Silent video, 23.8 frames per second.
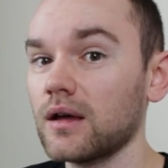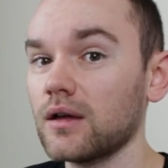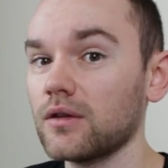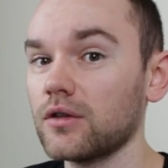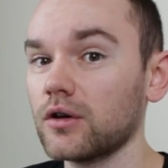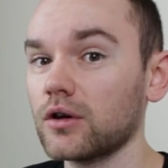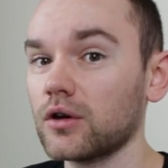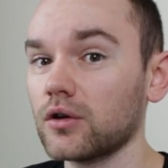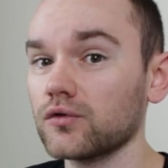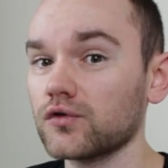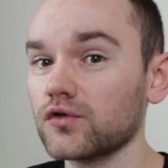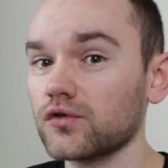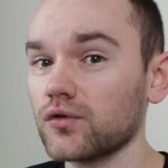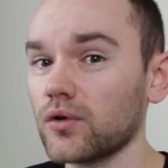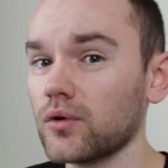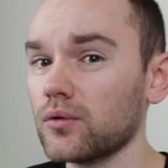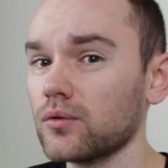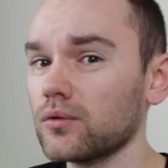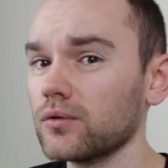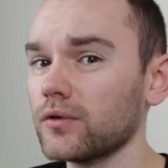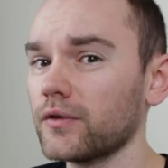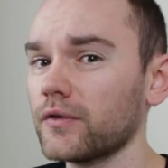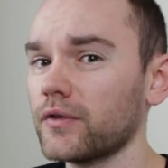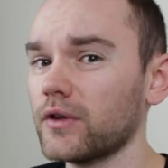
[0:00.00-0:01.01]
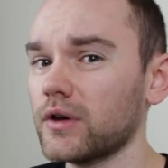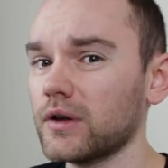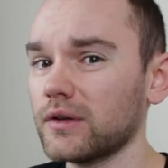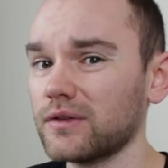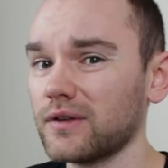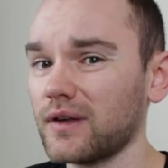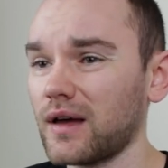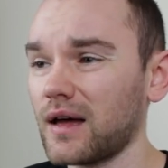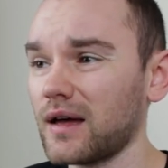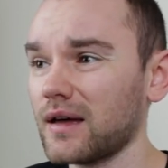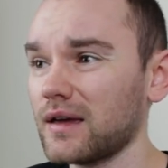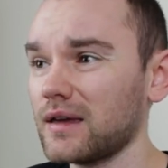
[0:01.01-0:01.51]
the controls that are
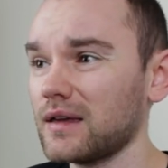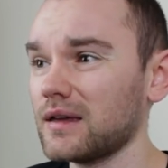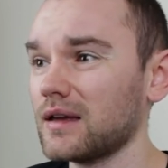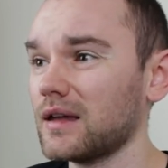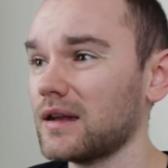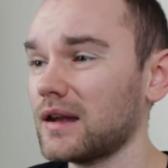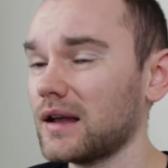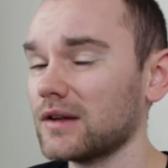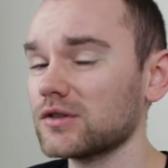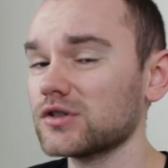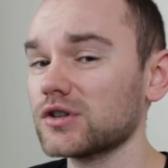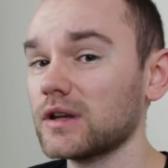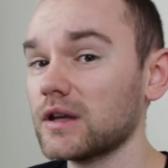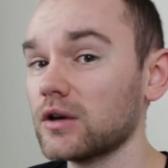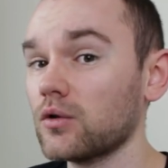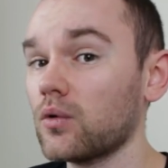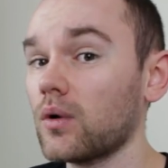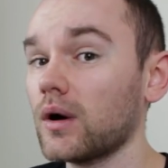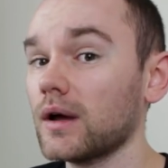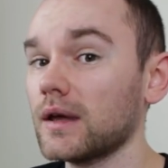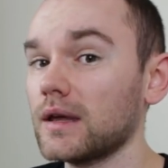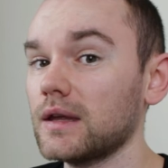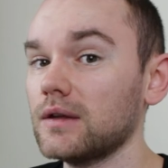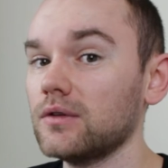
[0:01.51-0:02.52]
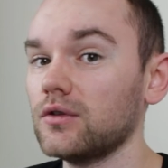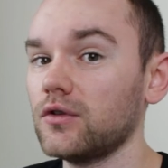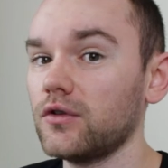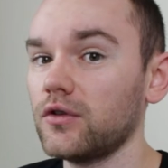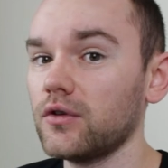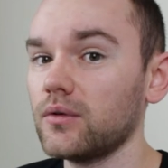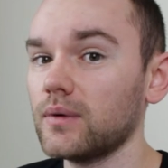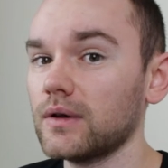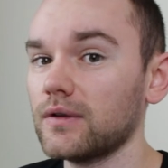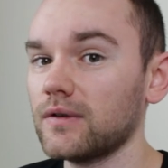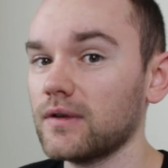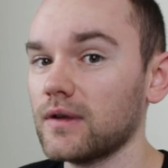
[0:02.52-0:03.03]
tight and actually quite
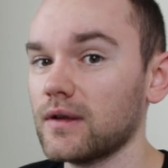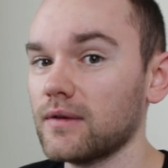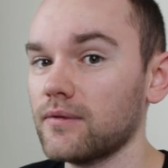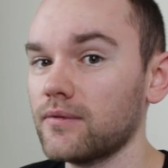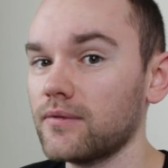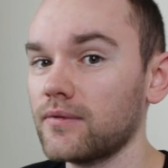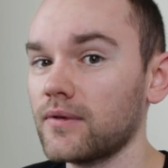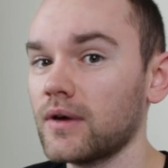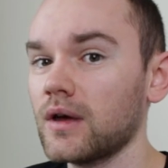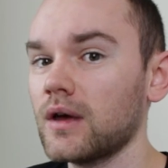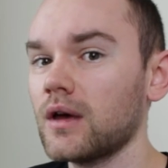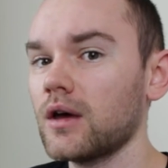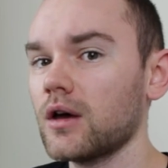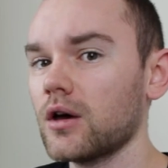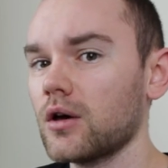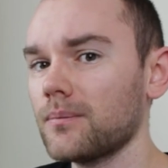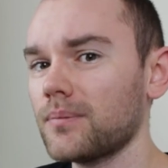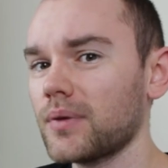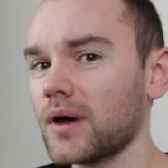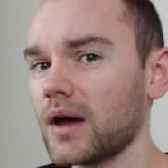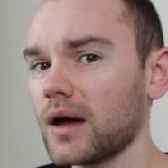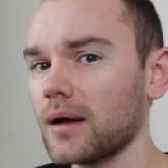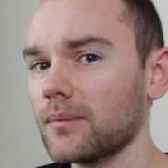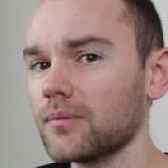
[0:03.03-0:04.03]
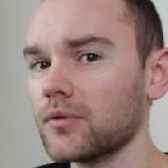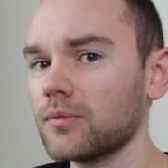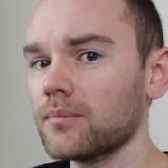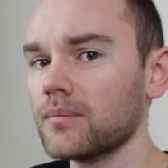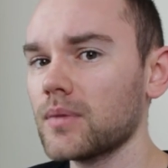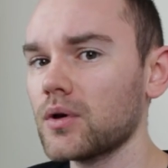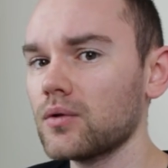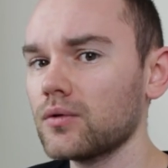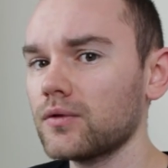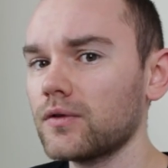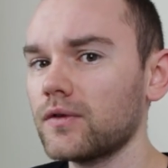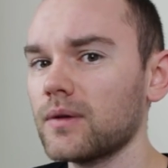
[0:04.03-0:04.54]
intuitive, and perhaps
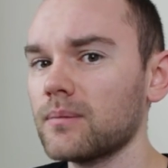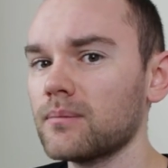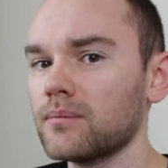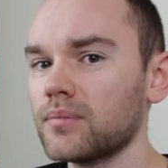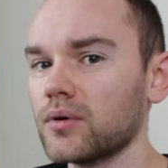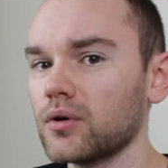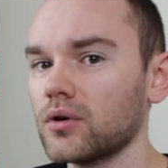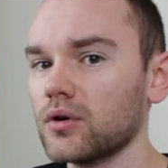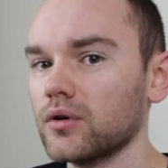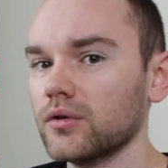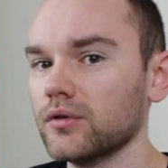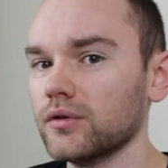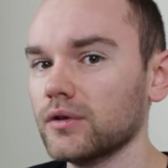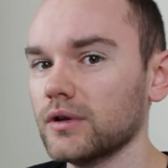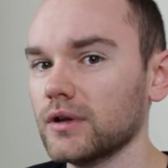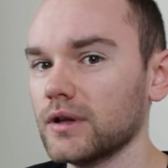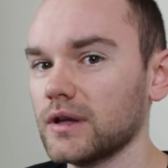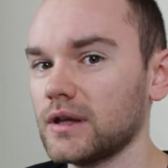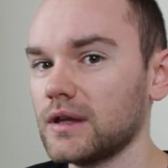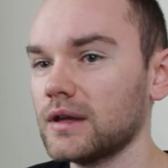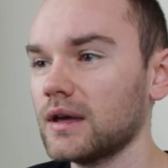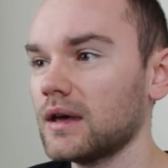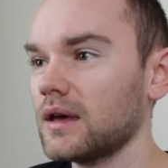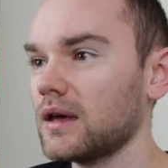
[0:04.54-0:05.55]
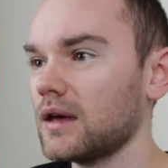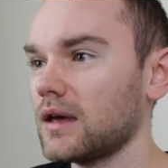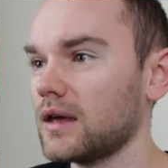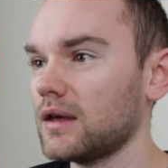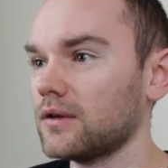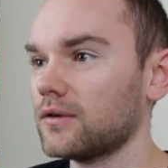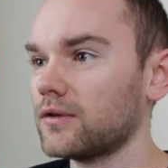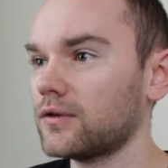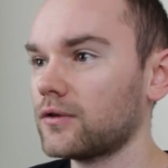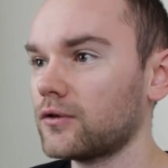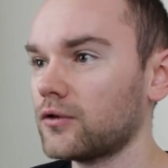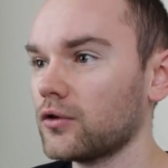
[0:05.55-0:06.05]
most importantly,
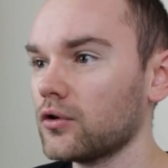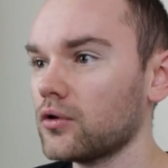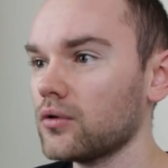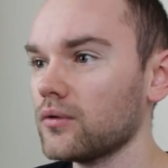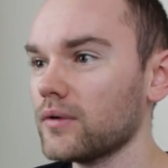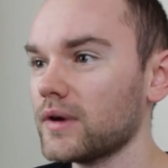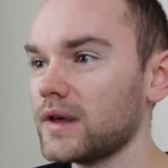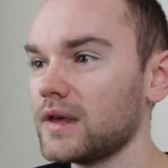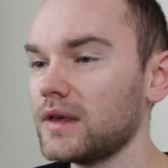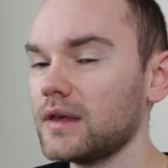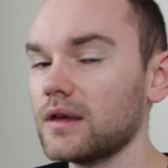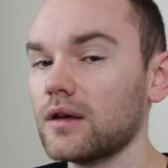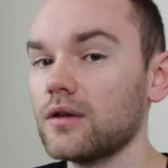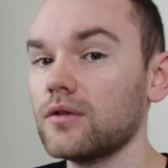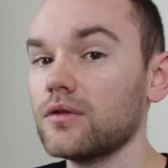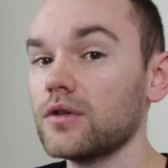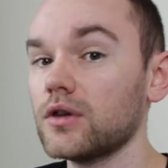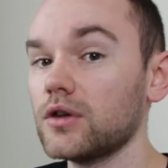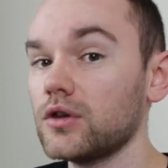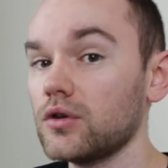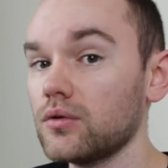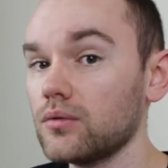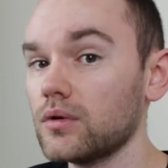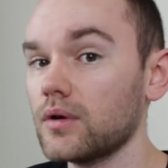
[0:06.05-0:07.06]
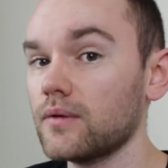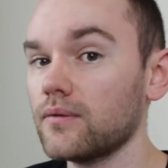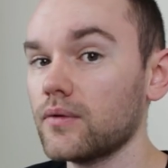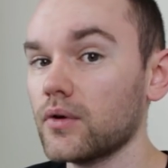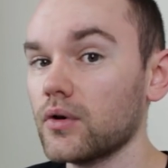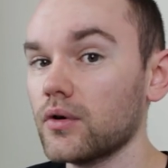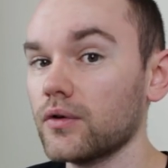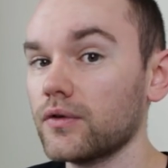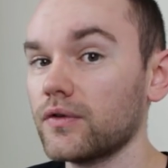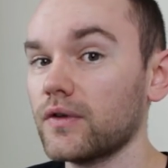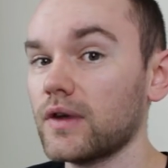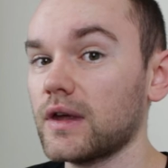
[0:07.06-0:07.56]
its story and the
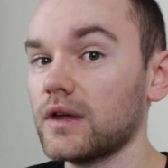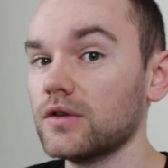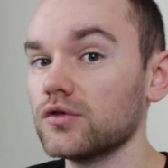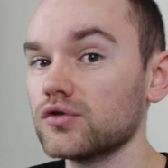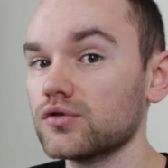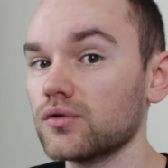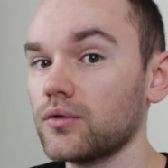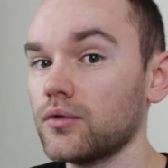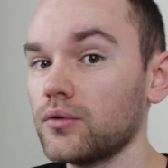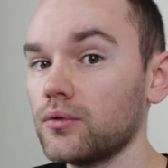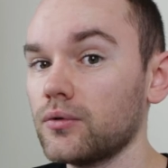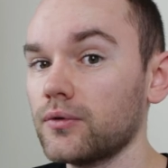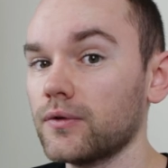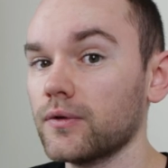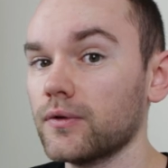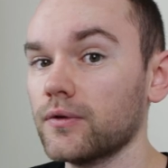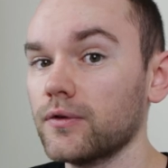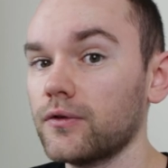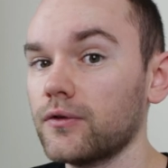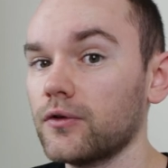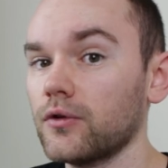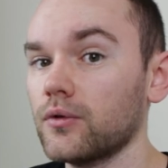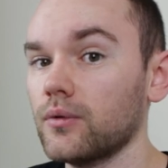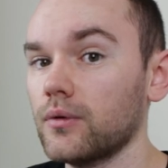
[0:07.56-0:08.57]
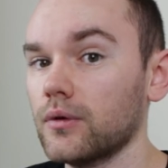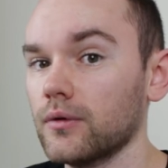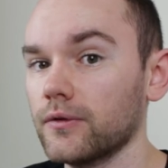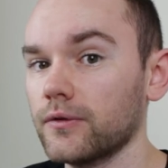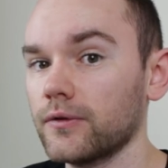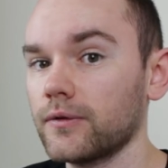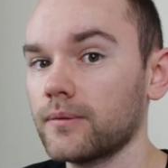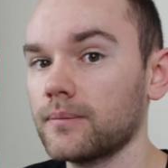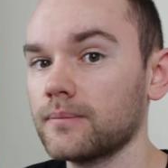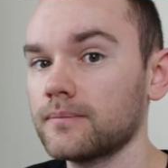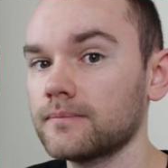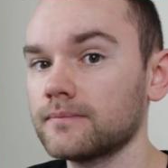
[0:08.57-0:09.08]
universe it introduces to
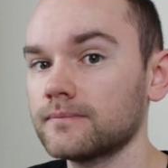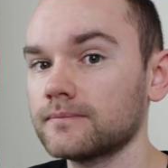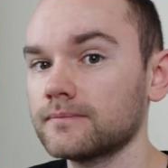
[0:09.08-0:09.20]
us.